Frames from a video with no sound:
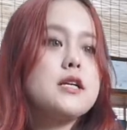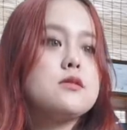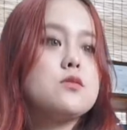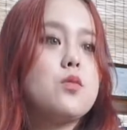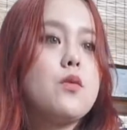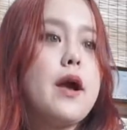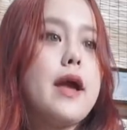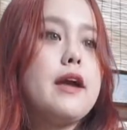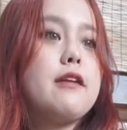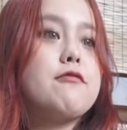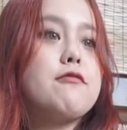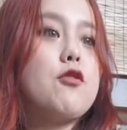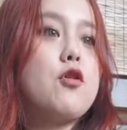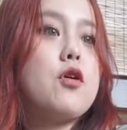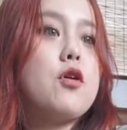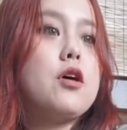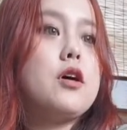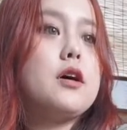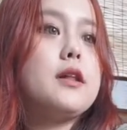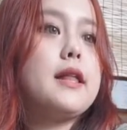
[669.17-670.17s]
just
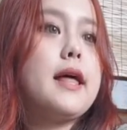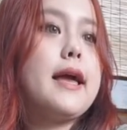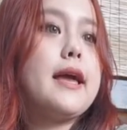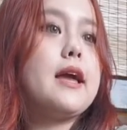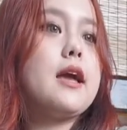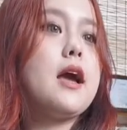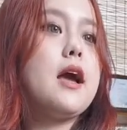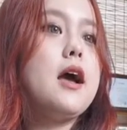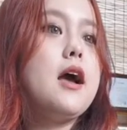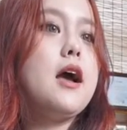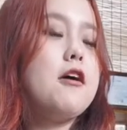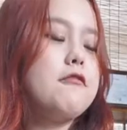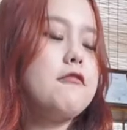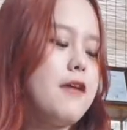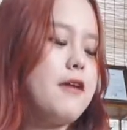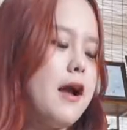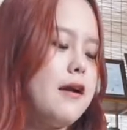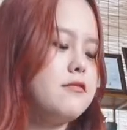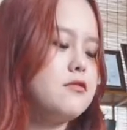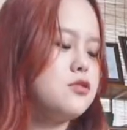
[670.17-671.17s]
wait for like
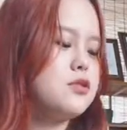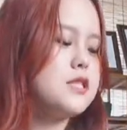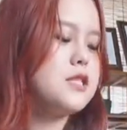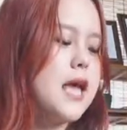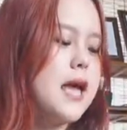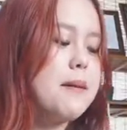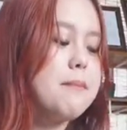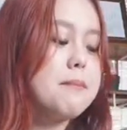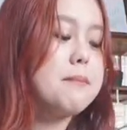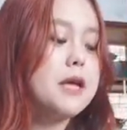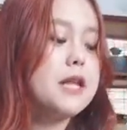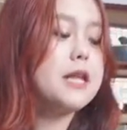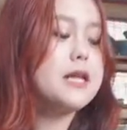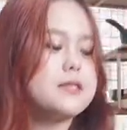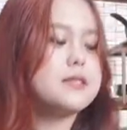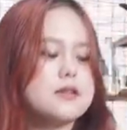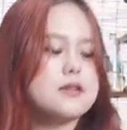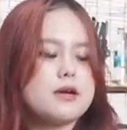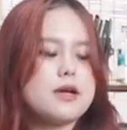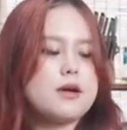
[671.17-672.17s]
five to 10
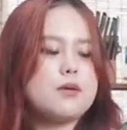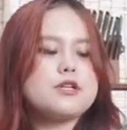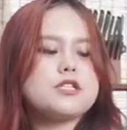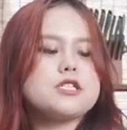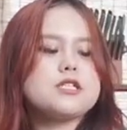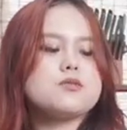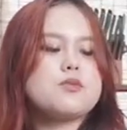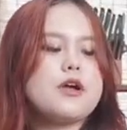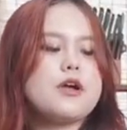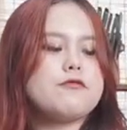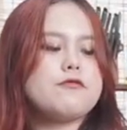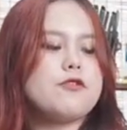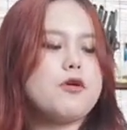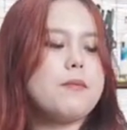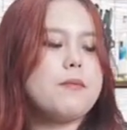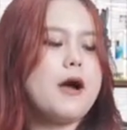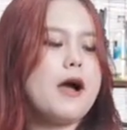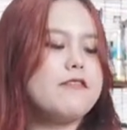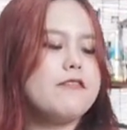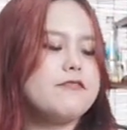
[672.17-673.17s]
minutes. Okay, we just wait for
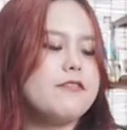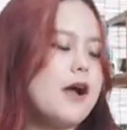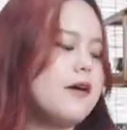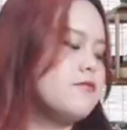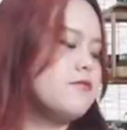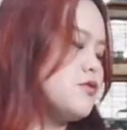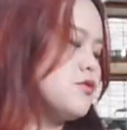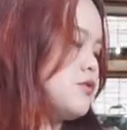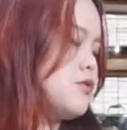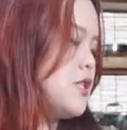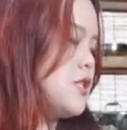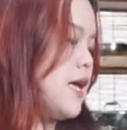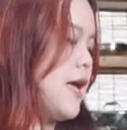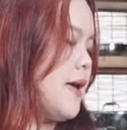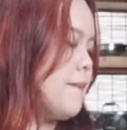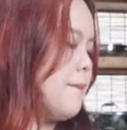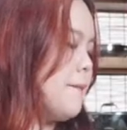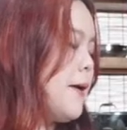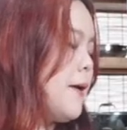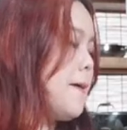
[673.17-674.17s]
five to
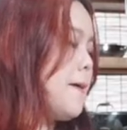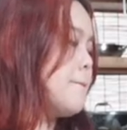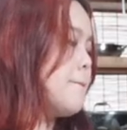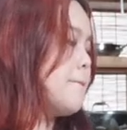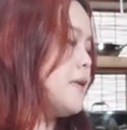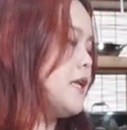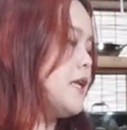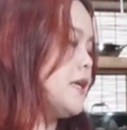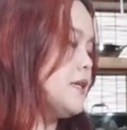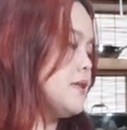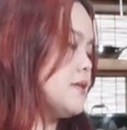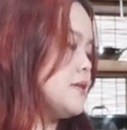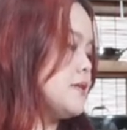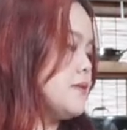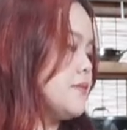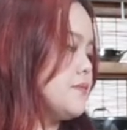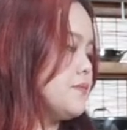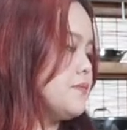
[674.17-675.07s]
10 minutes.